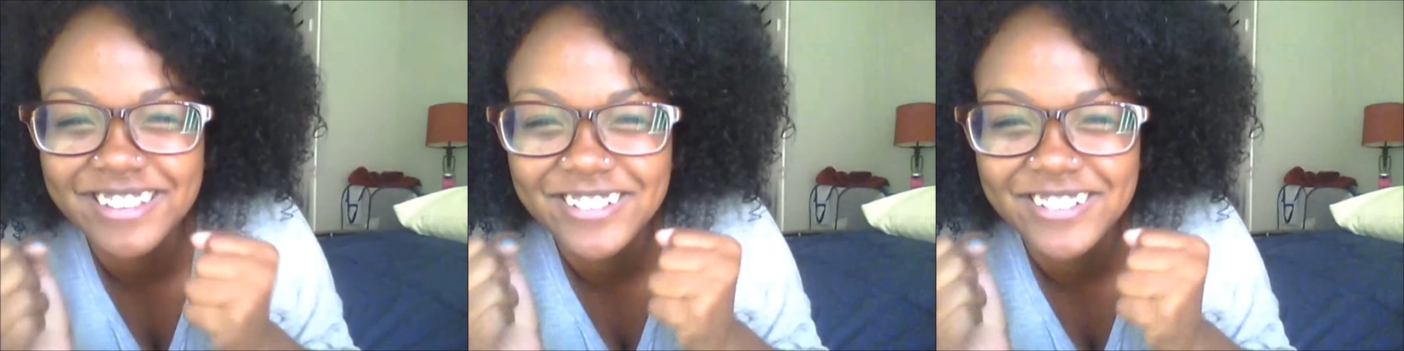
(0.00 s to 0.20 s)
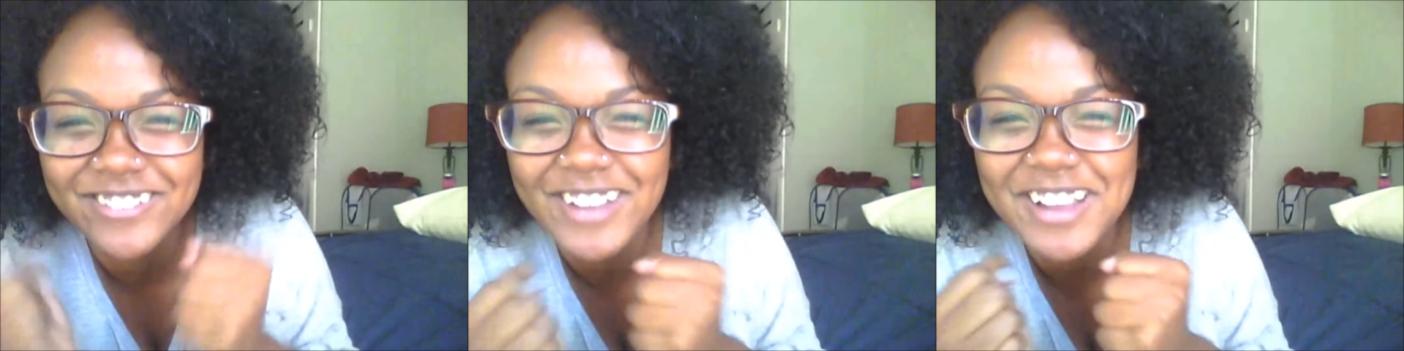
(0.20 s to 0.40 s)

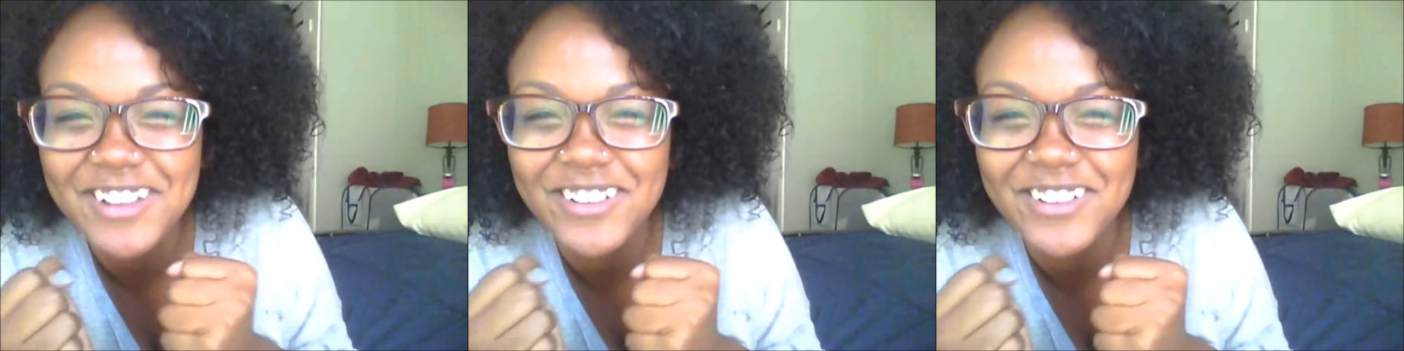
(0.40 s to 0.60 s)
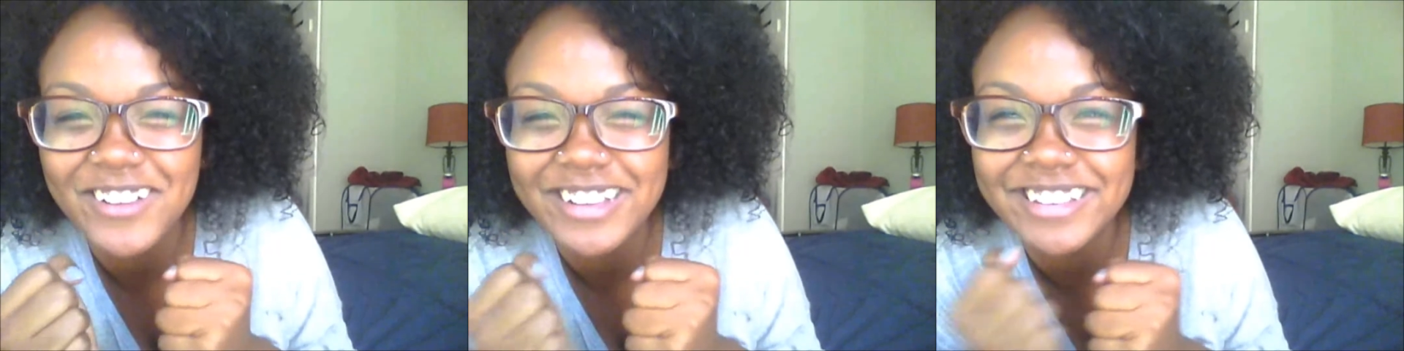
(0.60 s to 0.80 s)
write your
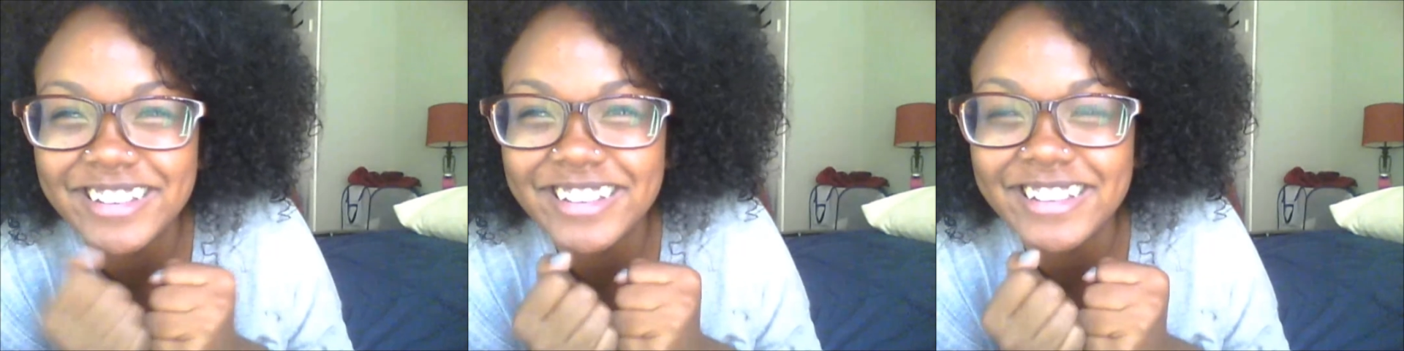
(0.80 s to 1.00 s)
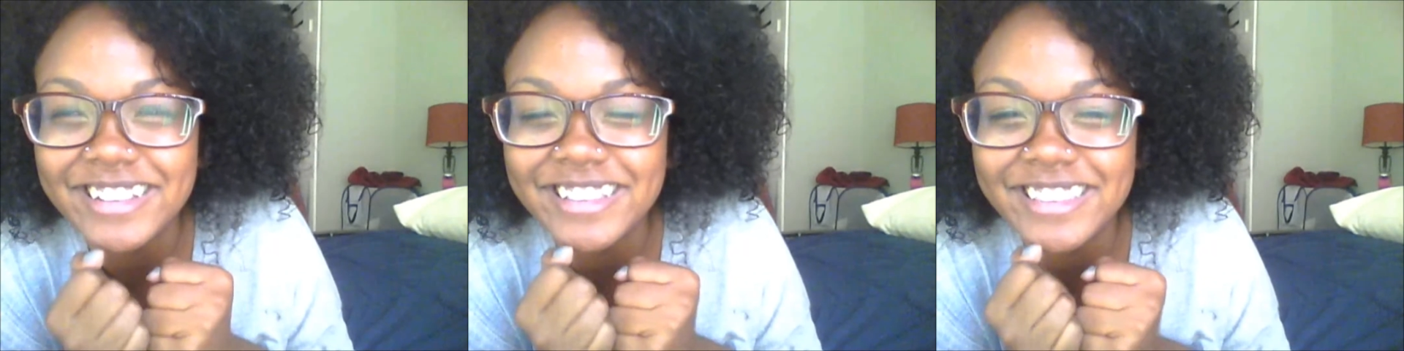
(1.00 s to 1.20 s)

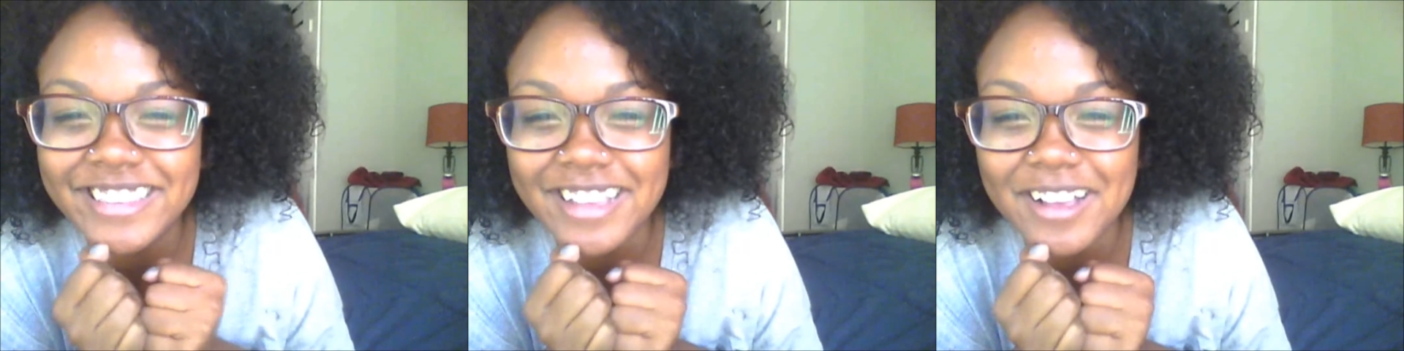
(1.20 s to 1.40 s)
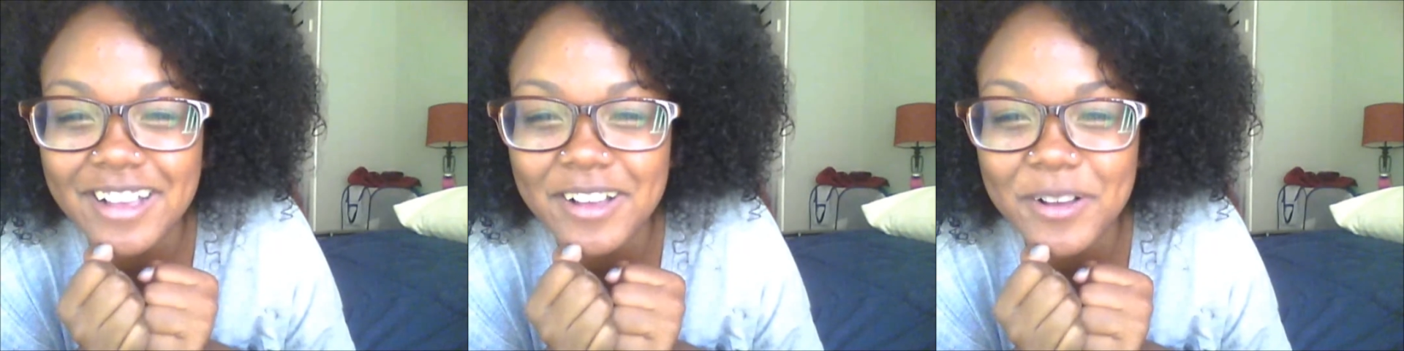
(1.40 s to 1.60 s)
questions
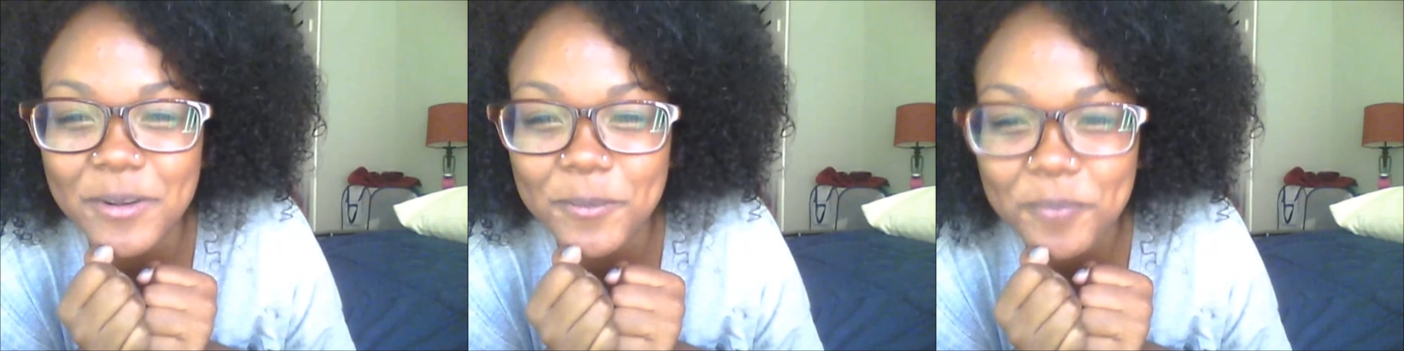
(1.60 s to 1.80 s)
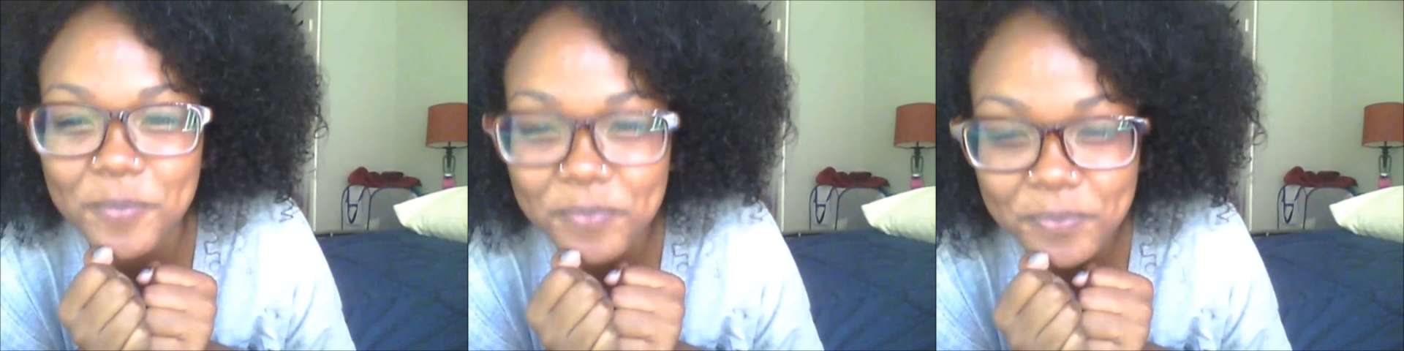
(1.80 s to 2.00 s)

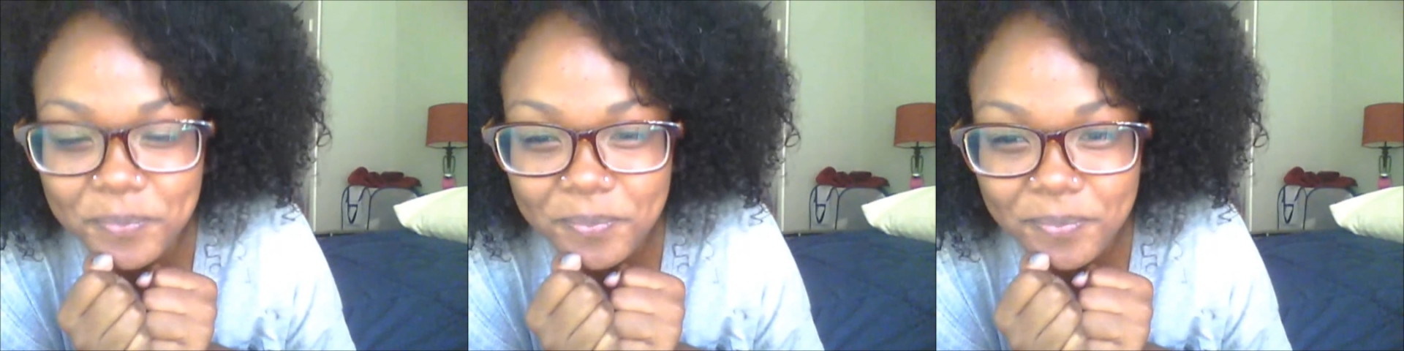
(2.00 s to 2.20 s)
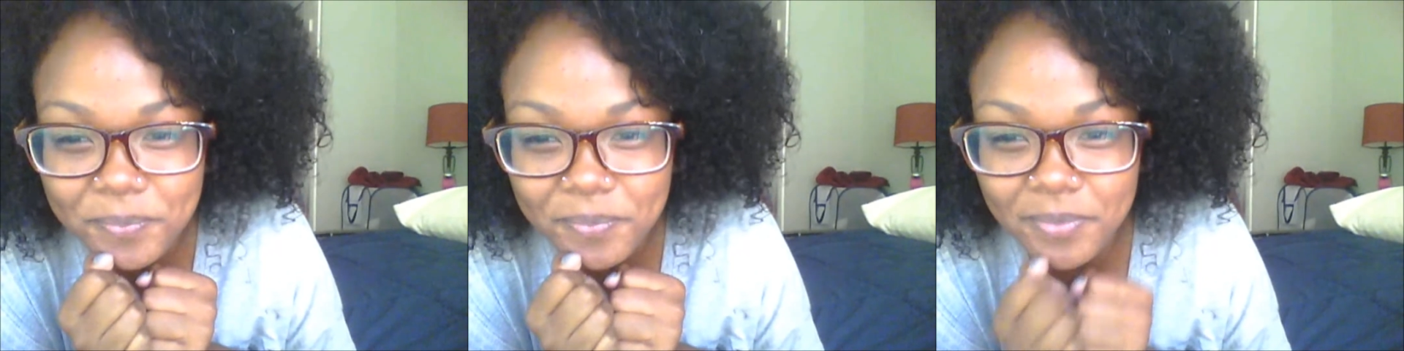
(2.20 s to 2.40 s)

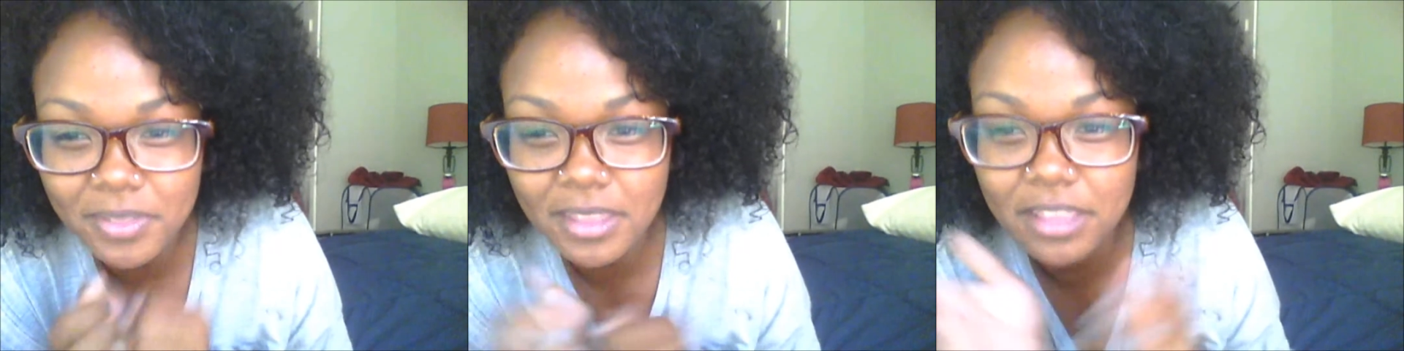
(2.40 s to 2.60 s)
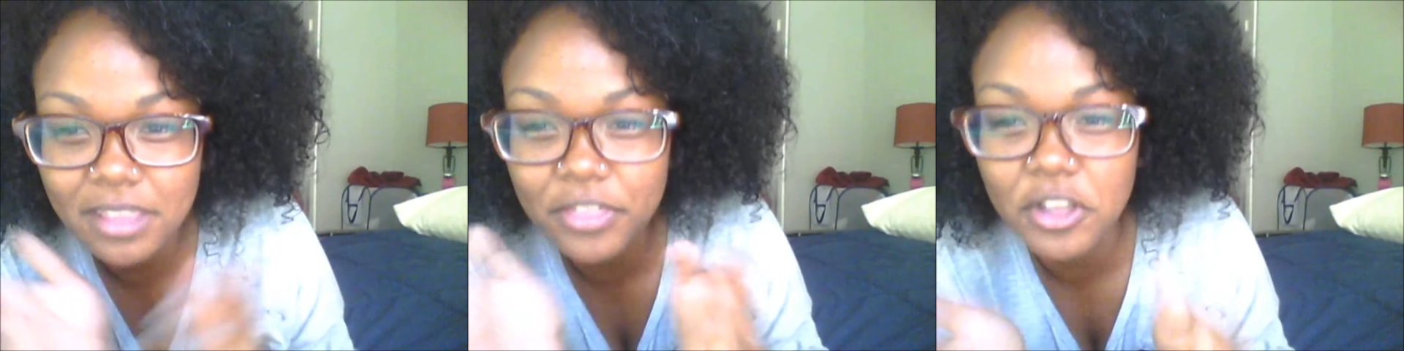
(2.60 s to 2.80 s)

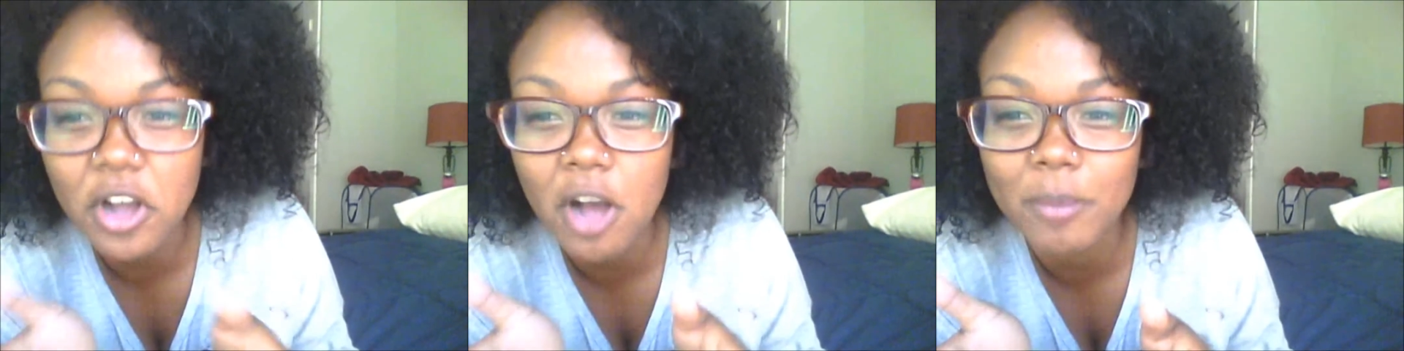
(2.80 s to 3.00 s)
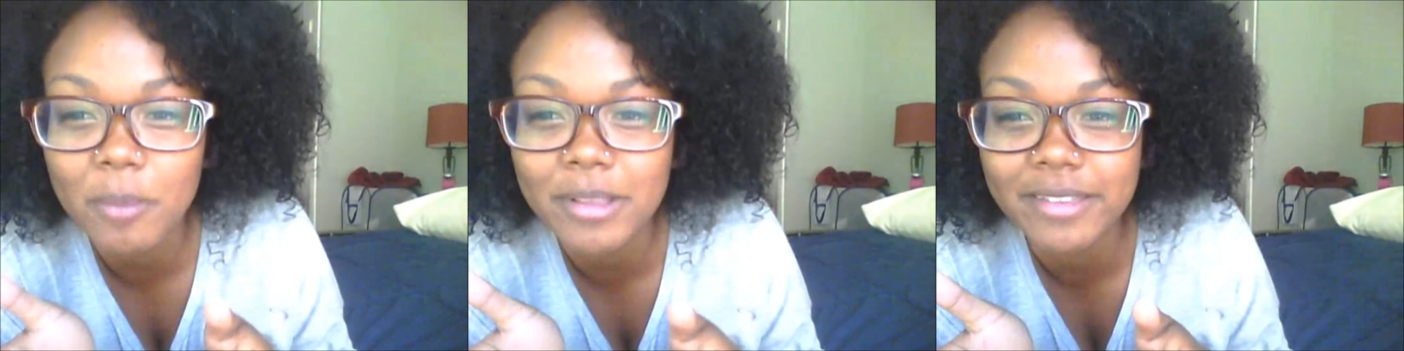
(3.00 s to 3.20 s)
in the
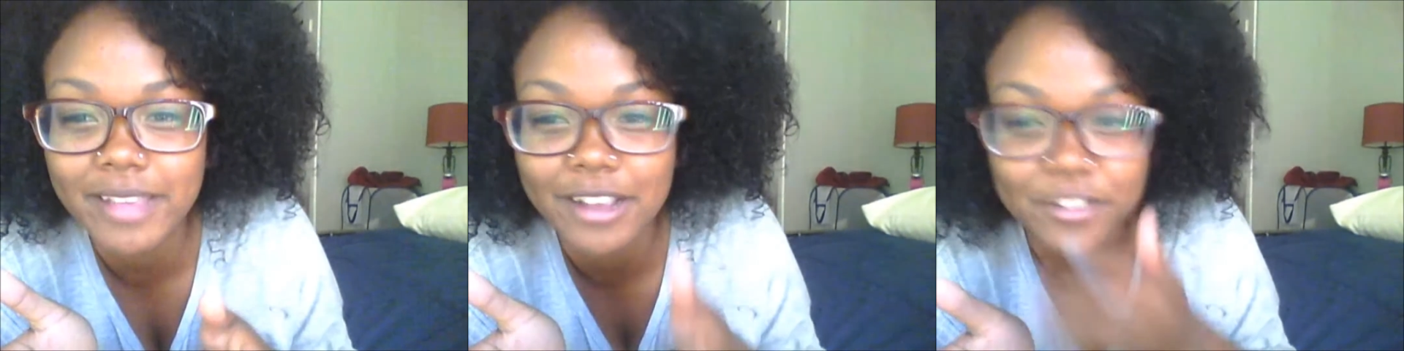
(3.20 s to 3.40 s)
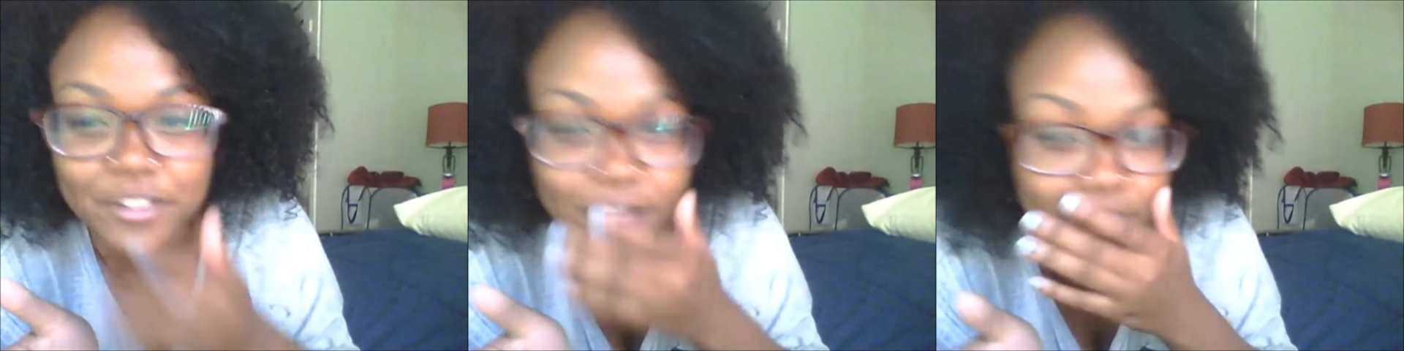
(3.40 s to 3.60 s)
comment
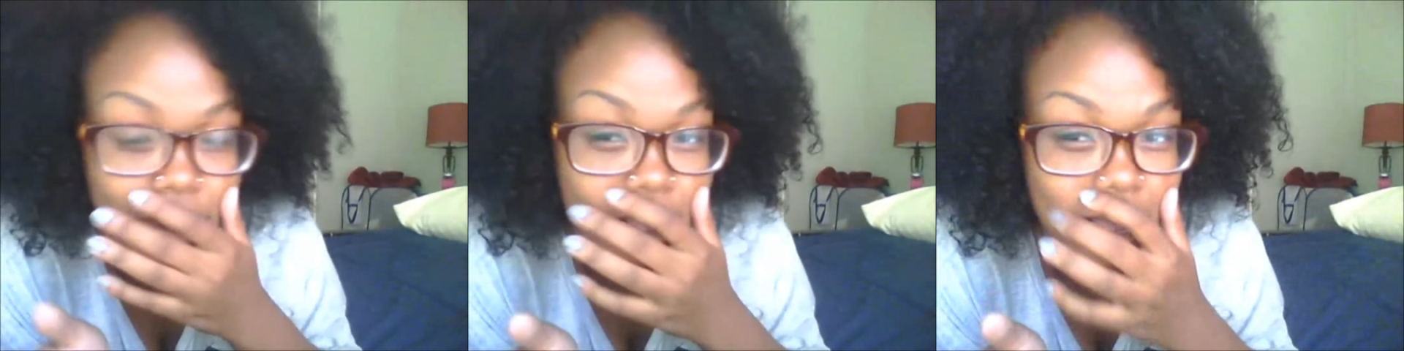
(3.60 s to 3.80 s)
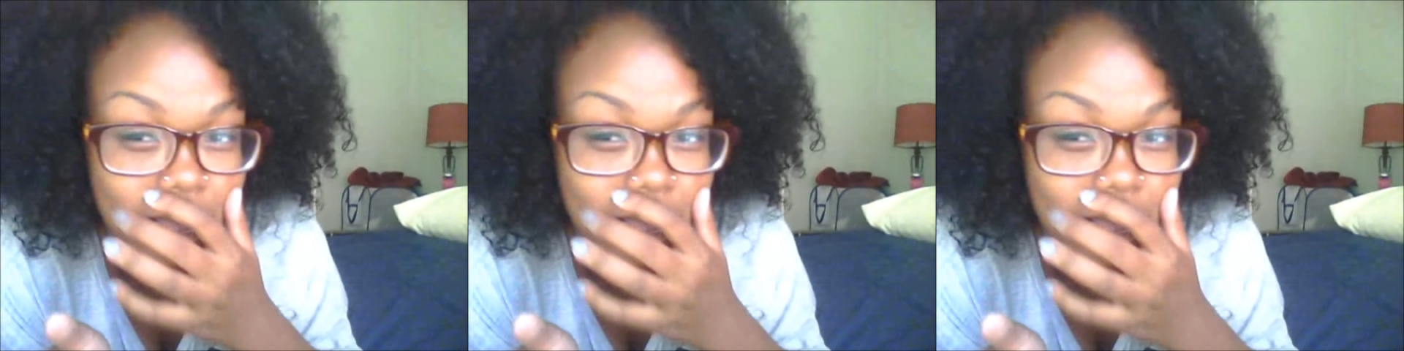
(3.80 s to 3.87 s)
section,